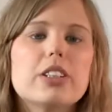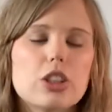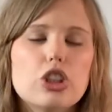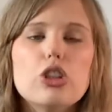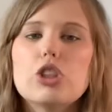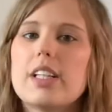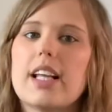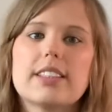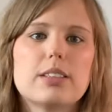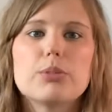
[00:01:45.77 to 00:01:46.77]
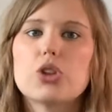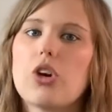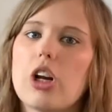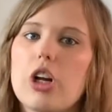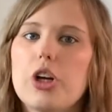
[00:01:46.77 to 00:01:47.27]
So usually there's some sort of
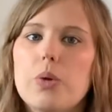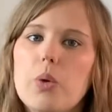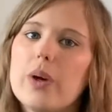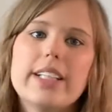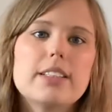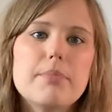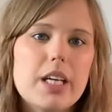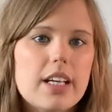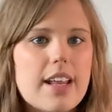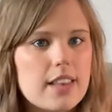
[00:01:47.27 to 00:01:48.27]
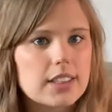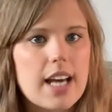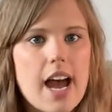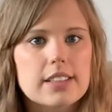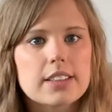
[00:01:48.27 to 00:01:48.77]
clue or hidden meaning in the
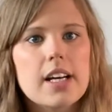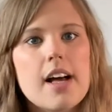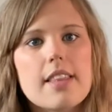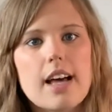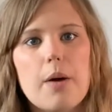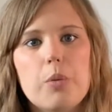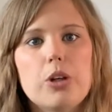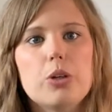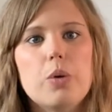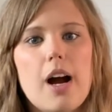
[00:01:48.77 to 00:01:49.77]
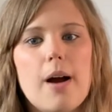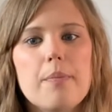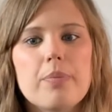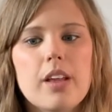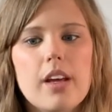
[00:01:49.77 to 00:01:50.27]
text that will
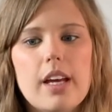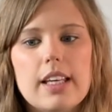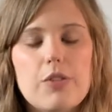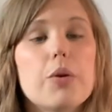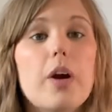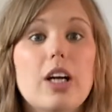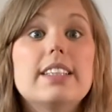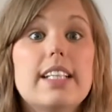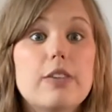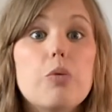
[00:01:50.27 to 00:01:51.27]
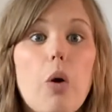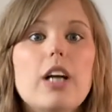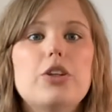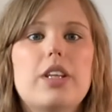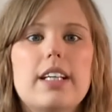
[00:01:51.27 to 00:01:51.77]
give you an idea of why
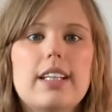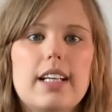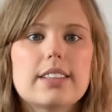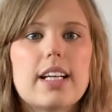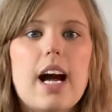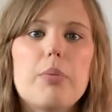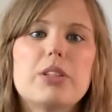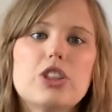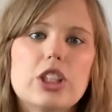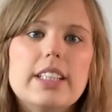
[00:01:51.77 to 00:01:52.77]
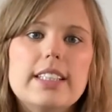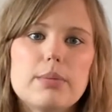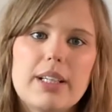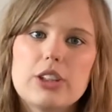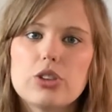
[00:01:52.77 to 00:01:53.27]
you think that's going to happen. So you need to
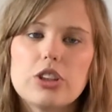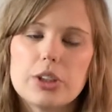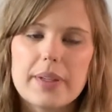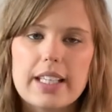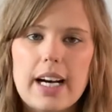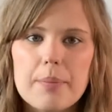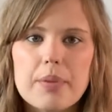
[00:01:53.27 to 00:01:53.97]
make sure you're doing that.